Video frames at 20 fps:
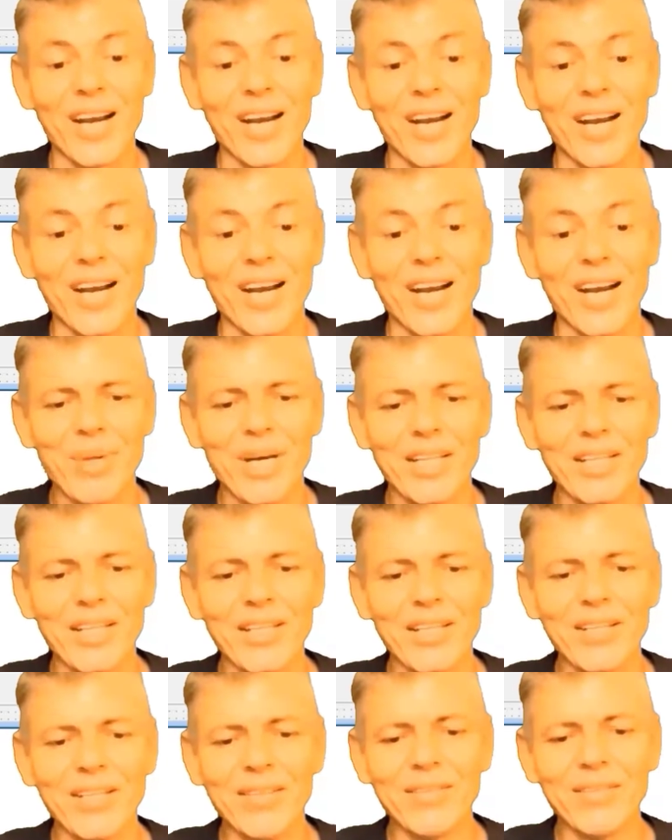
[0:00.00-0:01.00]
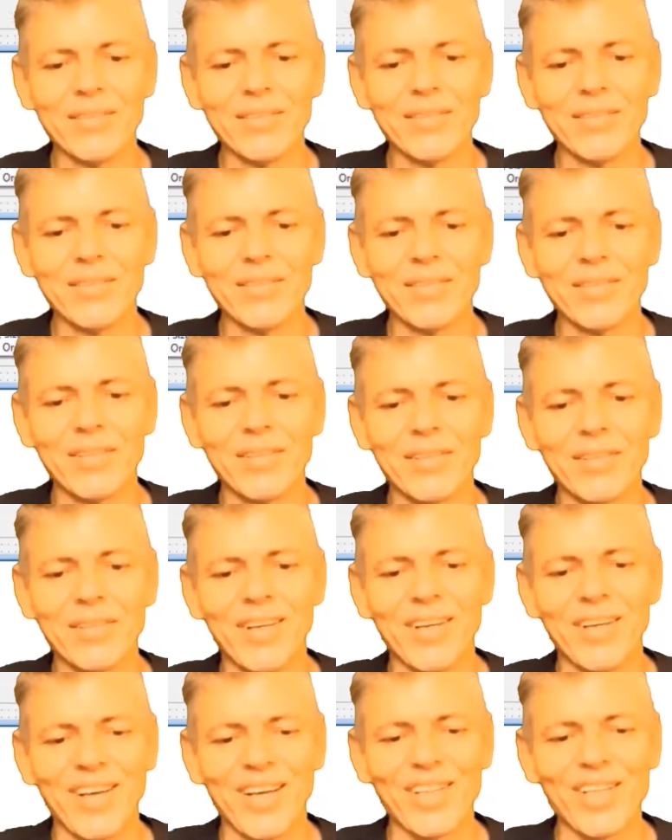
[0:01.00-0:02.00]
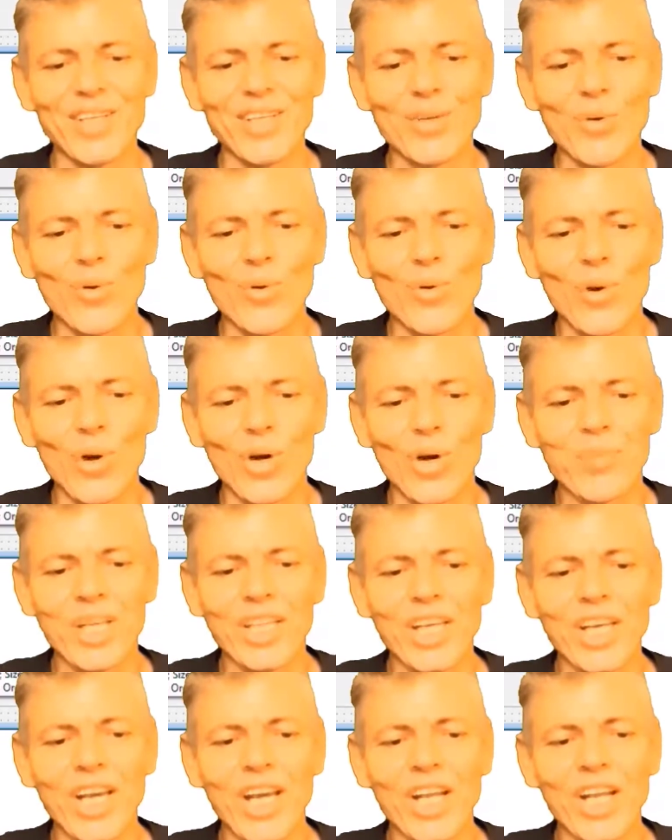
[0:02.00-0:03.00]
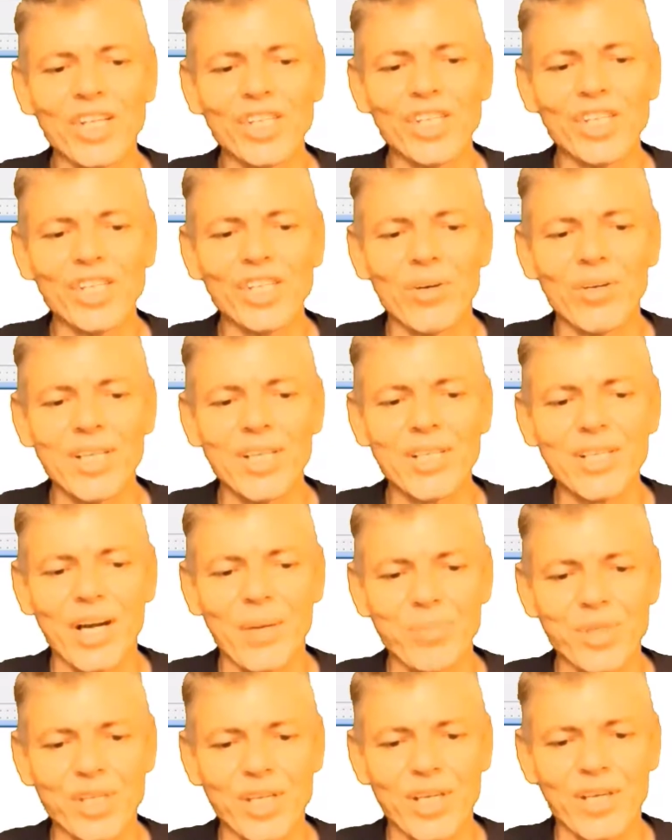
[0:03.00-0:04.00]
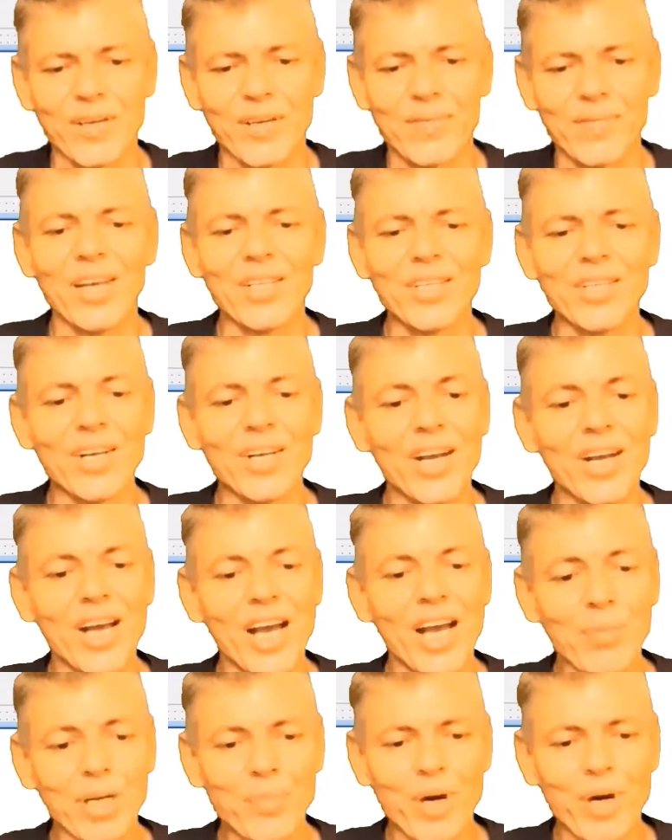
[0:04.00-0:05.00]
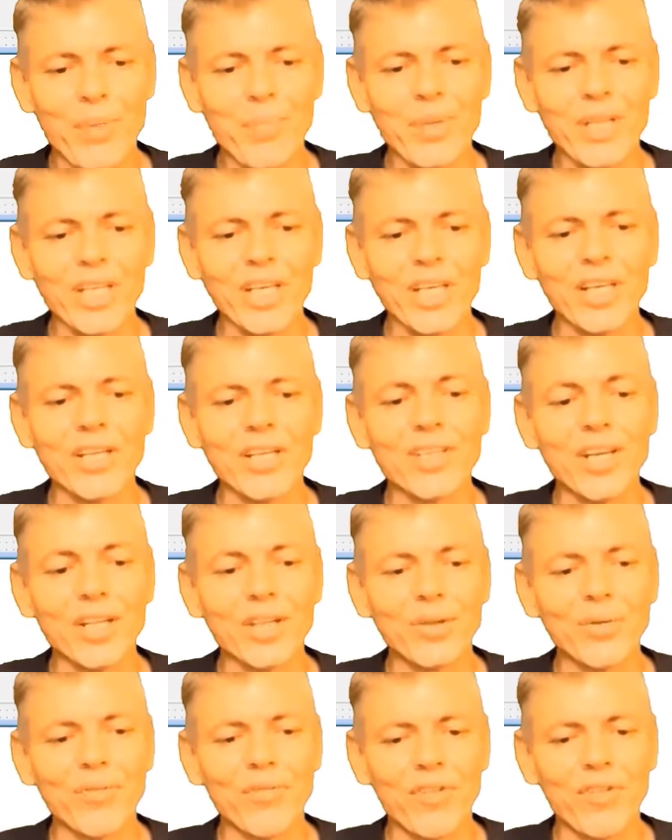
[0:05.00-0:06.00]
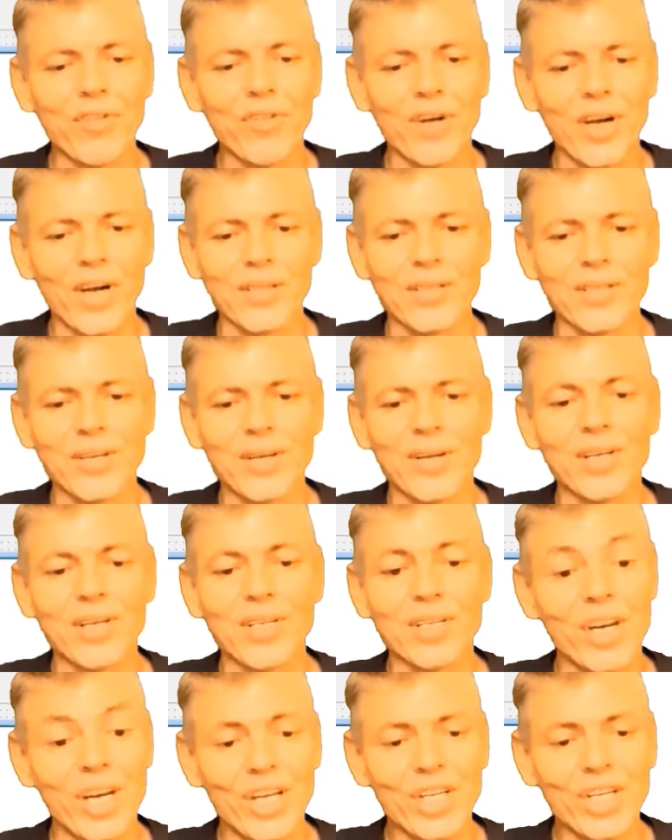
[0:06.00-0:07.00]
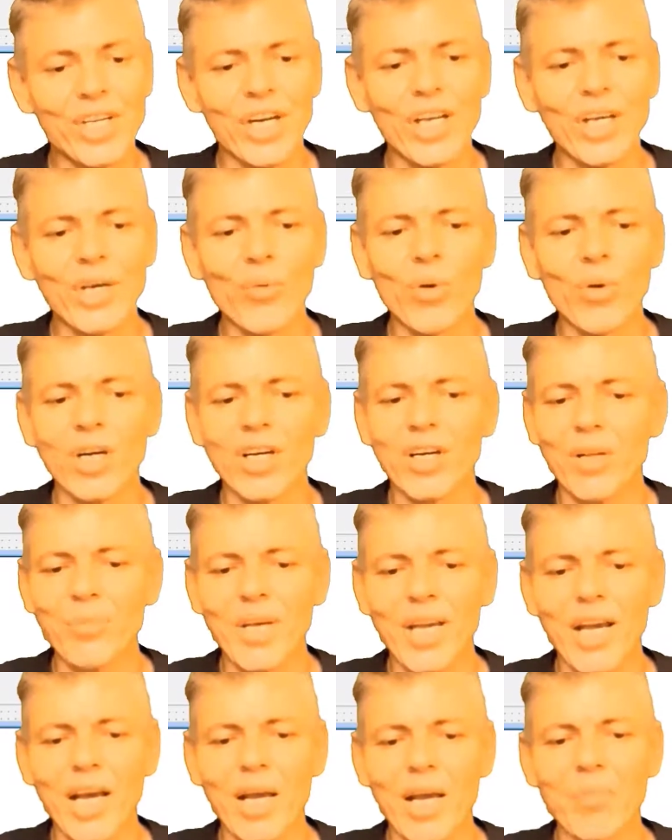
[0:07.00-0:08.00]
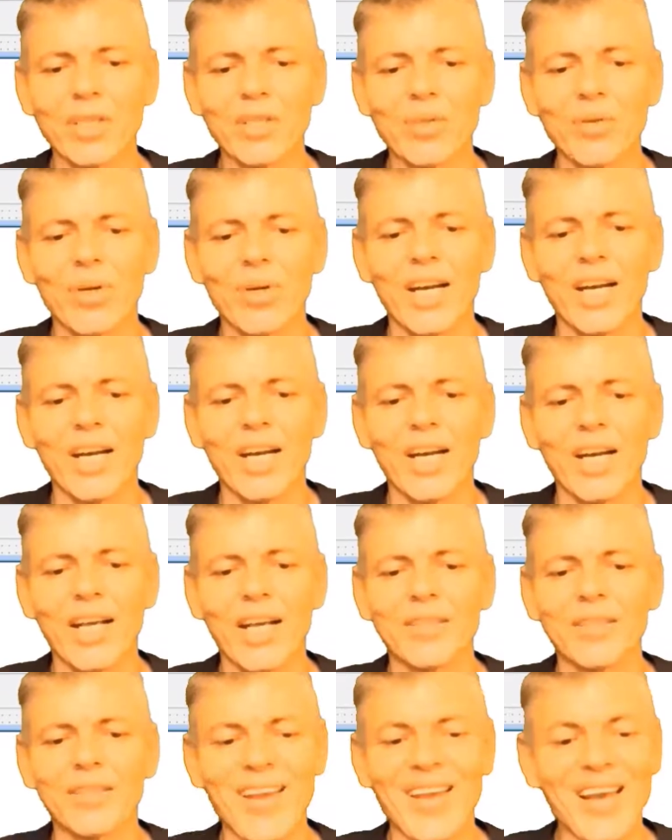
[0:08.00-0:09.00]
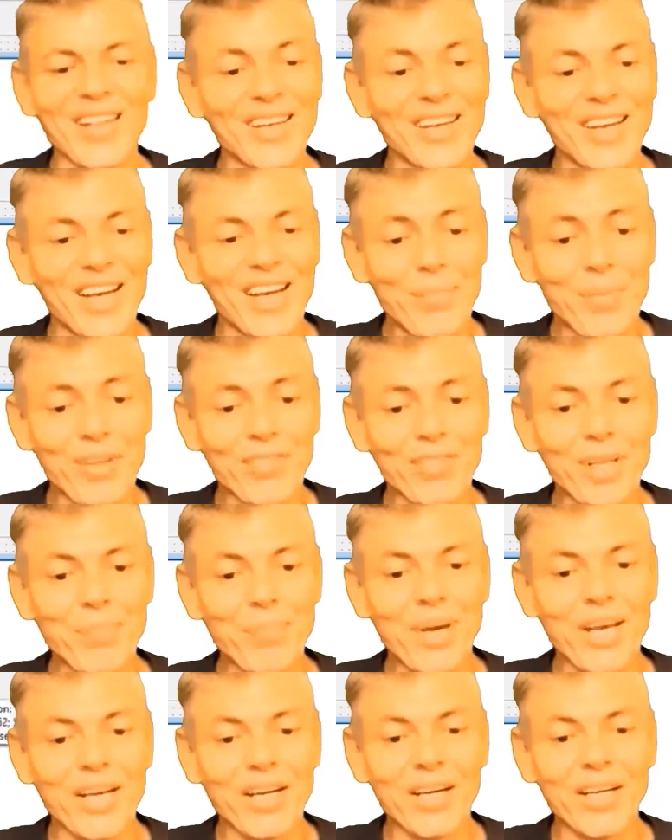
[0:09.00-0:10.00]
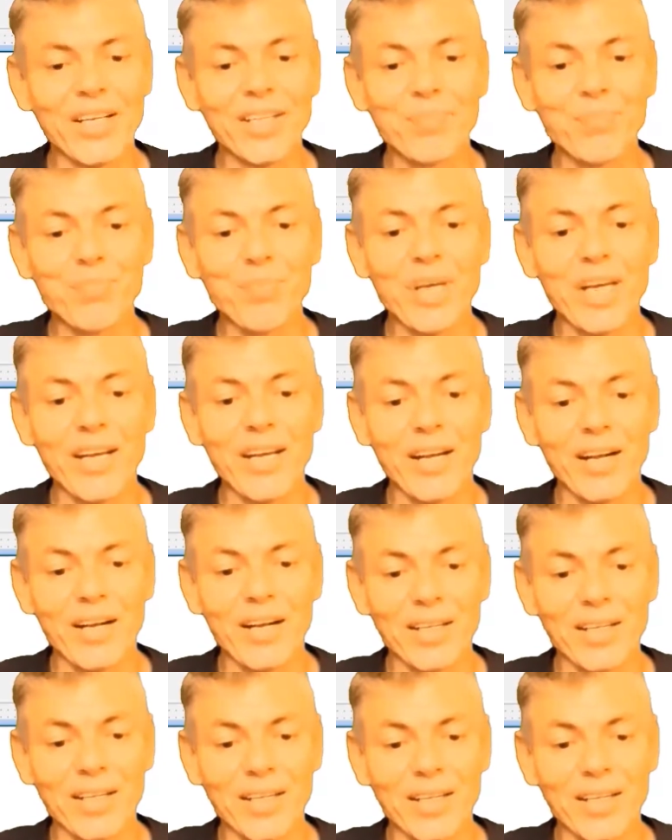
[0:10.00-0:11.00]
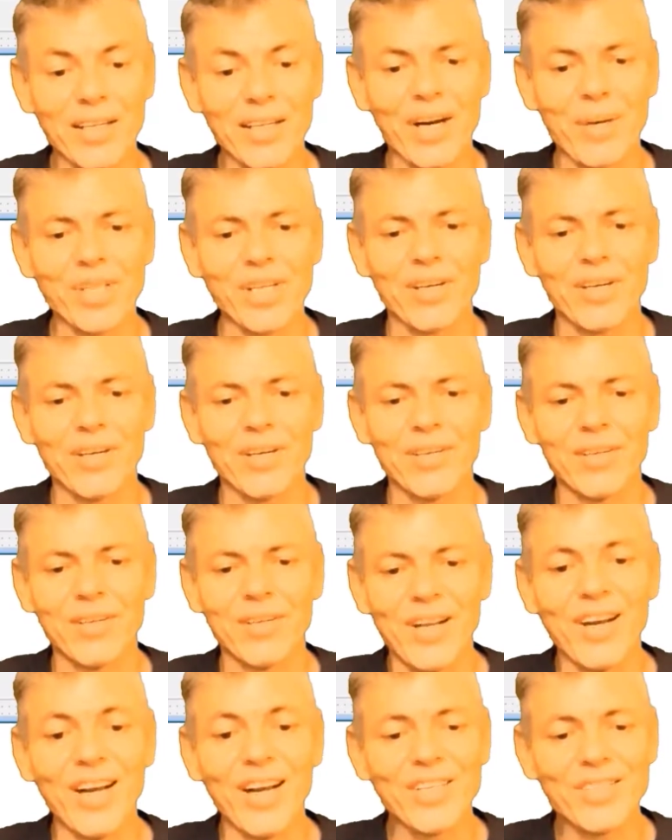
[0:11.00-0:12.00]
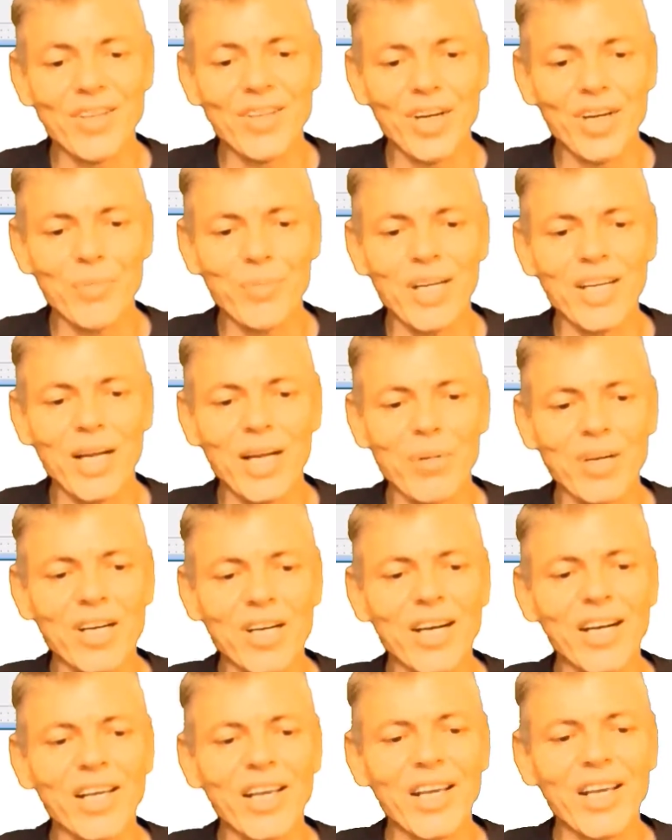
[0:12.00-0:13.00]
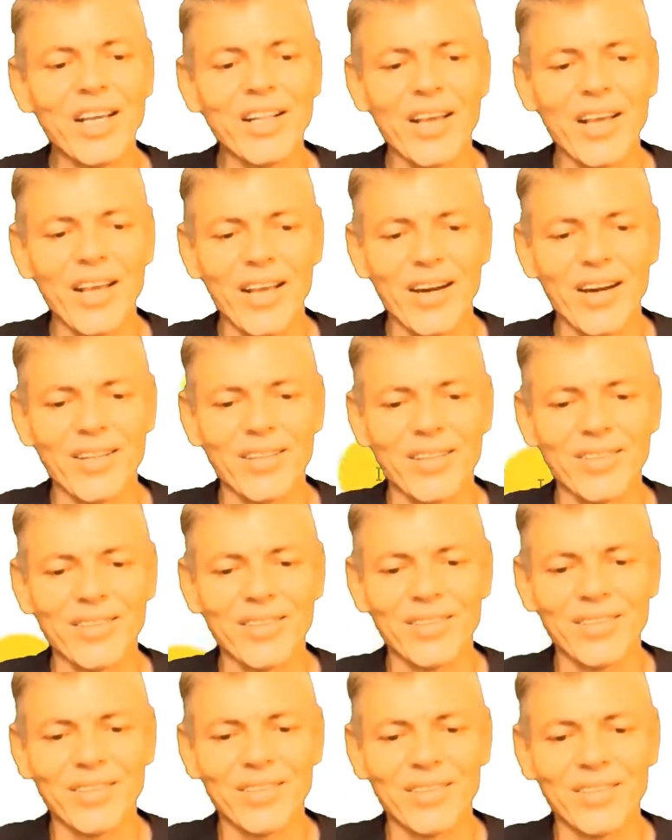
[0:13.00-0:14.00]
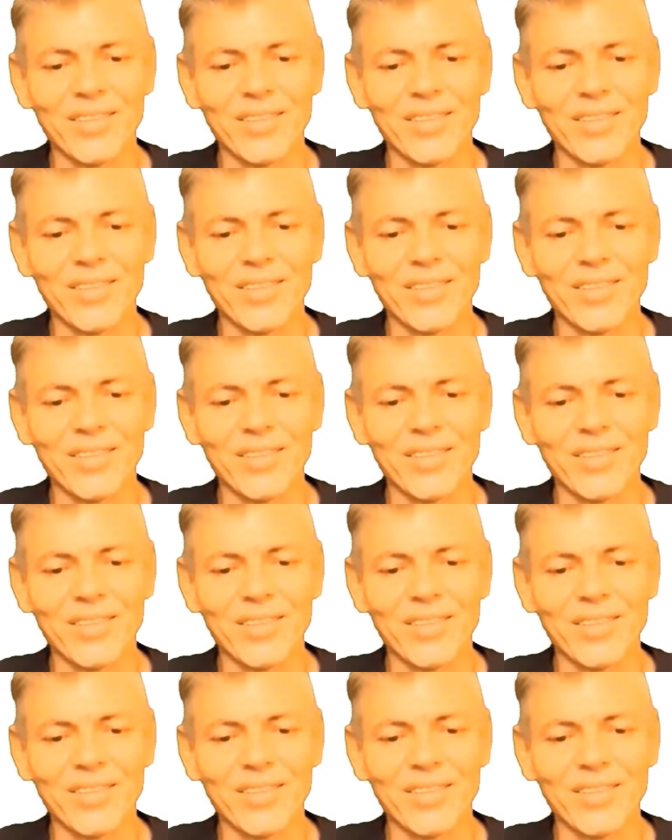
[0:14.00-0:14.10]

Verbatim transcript: Select the button. It is called btn show description. Its enabled property is set to false, so initially you will not be able to click it. And the name of the panel is PNL description. Let's start by double clicking the edit.